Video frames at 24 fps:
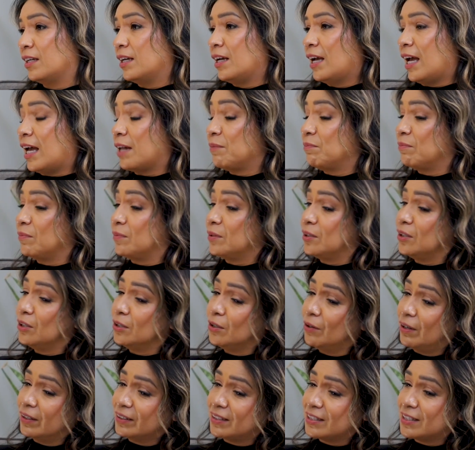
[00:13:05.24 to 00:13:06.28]
And,
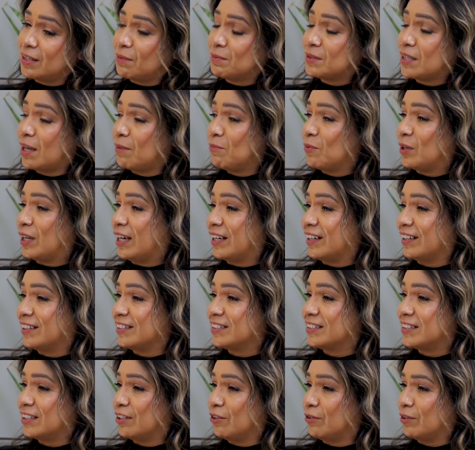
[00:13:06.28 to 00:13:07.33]
at the same time, we kind of
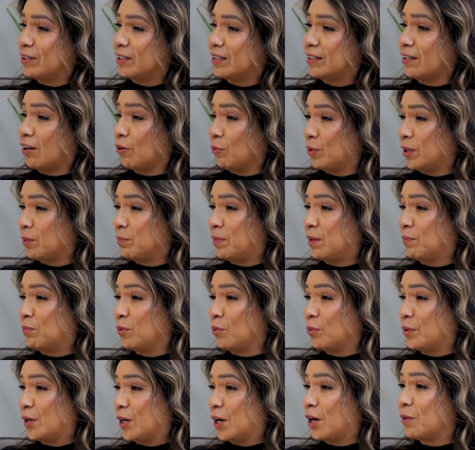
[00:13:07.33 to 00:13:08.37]
consider it, are we the people
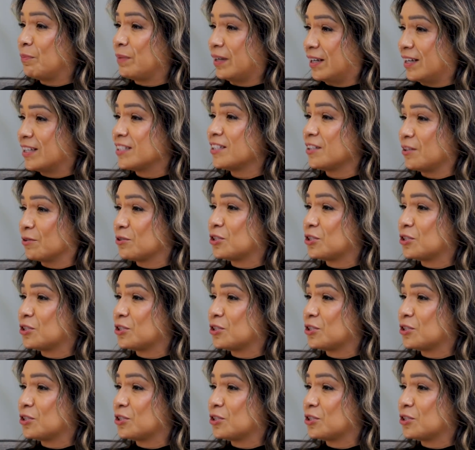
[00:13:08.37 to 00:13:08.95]
we are because of those